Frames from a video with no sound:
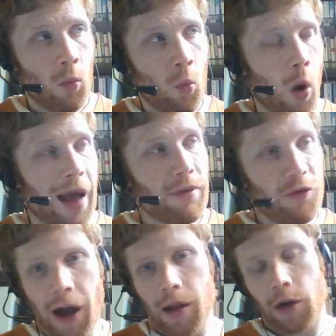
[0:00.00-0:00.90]
when
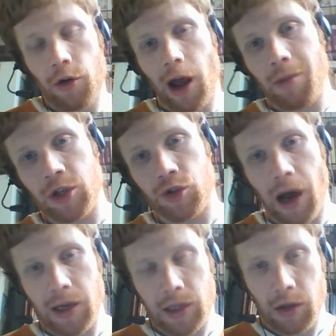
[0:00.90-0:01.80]
violent crime is
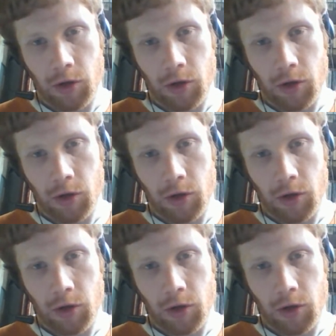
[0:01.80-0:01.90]
rising,